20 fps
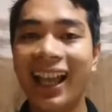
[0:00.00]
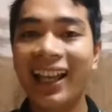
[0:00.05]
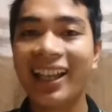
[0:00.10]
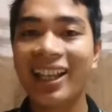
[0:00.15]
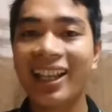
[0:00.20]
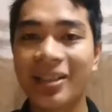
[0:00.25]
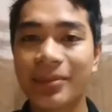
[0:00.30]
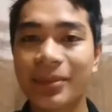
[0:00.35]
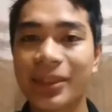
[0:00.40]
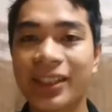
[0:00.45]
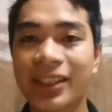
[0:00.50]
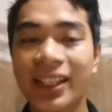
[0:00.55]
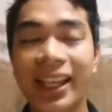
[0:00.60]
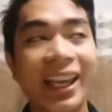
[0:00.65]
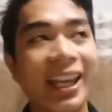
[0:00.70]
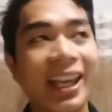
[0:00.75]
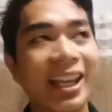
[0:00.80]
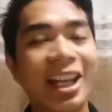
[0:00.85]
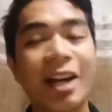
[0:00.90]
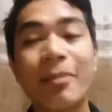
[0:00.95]
Adams,
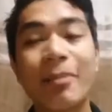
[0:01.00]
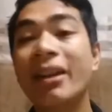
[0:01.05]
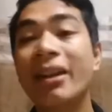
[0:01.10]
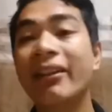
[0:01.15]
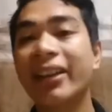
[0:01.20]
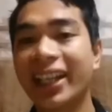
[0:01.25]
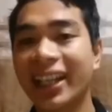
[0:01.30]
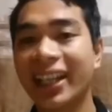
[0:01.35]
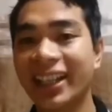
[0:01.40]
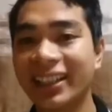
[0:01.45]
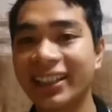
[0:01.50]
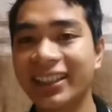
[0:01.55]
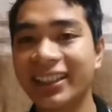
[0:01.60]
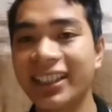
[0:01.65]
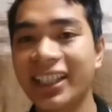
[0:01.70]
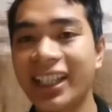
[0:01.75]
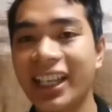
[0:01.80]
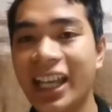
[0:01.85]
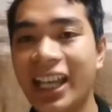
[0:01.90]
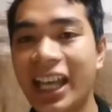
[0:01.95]
an American,
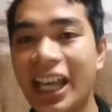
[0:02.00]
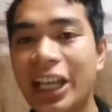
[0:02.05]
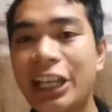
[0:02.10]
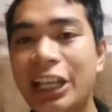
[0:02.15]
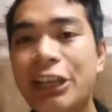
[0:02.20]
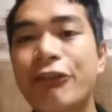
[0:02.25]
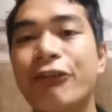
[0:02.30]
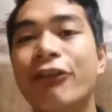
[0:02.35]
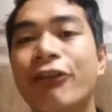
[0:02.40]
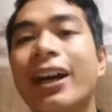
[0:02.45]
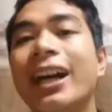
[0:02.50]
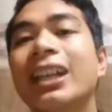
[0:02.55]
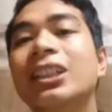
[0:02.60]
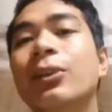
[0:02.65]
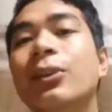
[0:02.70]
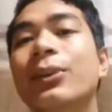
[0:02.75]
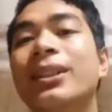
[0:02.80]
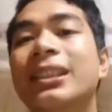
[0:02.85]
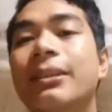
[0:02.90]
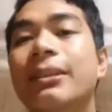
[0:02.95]
the
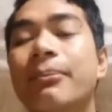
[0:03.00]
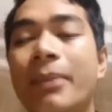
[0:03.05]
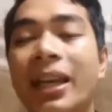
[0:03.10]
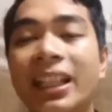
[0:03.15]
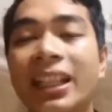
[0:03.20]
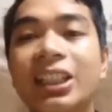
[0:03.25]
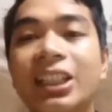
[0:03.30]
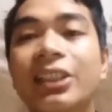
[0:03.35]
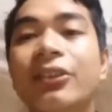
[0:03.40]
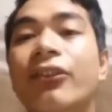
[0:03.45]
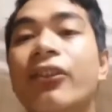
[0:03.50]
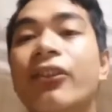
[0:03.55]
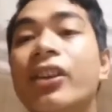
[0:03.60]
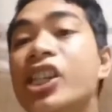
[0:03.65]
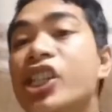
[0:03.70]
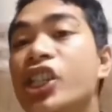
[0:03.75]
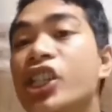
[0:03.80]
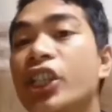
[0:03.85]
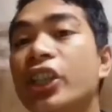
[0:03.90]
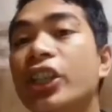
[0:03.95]
VAT was a better
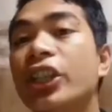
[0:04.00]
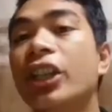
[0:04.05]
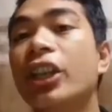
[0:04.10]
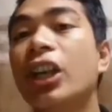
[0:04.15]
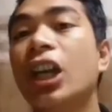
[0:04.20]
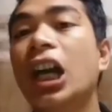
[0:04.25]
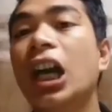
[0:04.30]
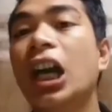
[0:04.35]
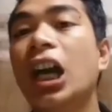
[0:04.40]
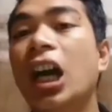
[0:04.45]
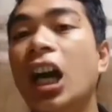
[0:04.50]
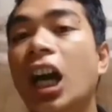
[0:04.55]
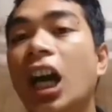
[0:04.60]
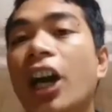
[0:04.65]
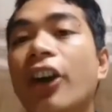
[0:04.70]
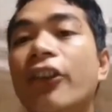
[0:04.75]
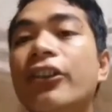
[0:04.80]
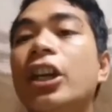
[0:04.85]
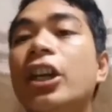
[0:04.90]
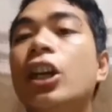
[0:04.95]
version
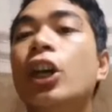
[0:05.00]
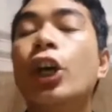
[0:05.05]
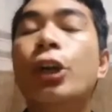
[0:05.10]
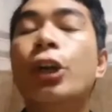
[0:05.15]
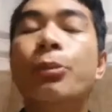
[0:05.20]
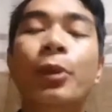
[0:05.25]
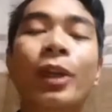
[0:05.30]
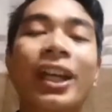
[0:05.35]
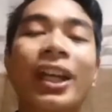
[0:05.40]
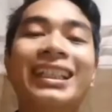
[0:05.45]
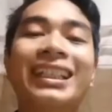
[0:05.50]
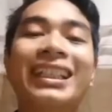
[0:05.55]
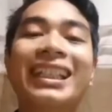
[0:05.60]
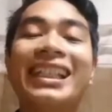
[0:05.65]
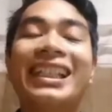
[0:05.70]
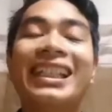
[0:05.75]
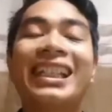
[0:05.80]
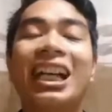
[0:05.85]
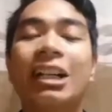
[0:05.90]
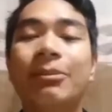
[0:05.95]
of the corporate
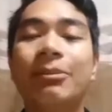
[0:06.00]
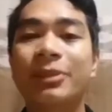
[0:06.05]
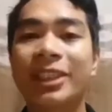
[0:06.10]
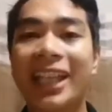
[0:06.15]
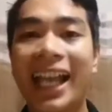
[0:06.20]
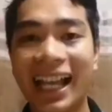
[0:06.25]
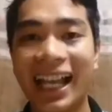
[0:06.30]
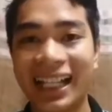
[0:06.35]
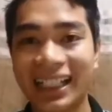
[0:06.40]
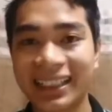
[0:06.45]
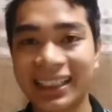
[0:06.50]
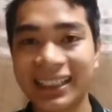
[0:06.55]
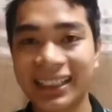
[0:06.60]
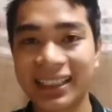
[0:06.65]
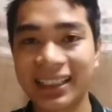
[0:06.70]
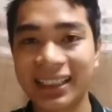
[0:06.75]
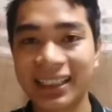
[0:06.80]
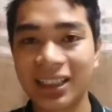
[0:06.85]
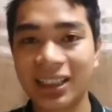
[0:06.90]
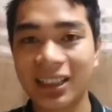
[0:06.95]
income
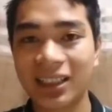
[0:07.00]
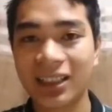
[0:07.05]
tax.